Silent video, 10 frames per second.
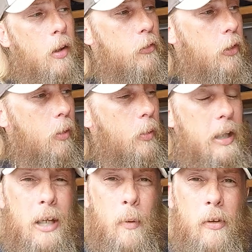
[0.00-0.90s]
So
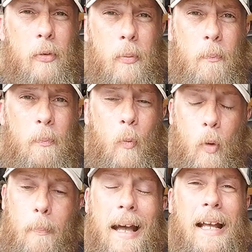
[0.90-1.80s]
anyways,
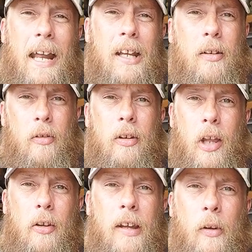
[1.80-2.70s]
we're back at it.
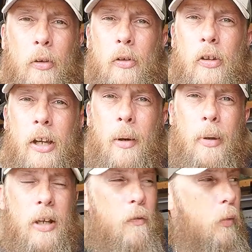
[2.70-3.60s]
Another Tackle Tuesday
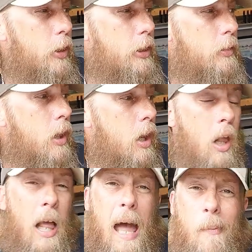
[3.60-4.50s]
coming in for you.
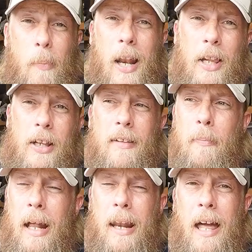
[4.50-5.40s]
I apologize
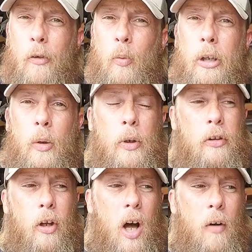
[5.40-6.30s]
about last week. We
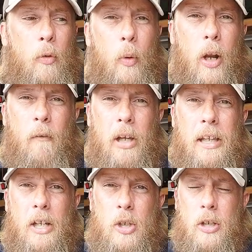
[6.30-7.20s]
took off, we went on
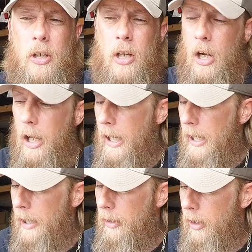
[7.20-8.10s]
vacation,
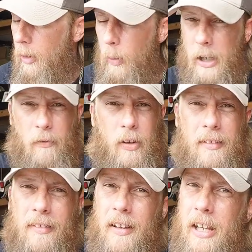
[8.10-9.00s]
and we left on
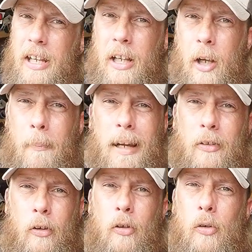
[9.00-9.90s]
Sunday, didn't come back
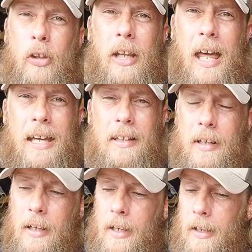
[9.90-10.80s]
till Tuesday night.
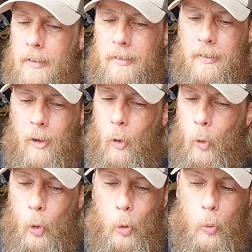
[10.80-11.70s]

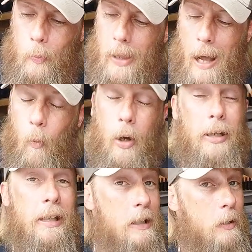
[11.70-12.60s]
So I
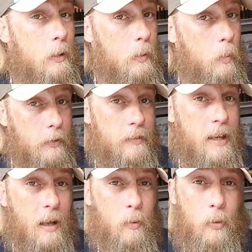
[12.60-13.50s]
wasn't here with the
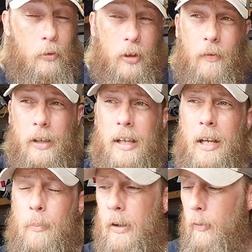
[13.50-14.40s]
tackle, stuff like that,
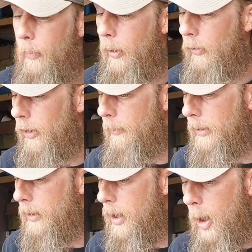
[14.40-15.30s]
to be able to post something.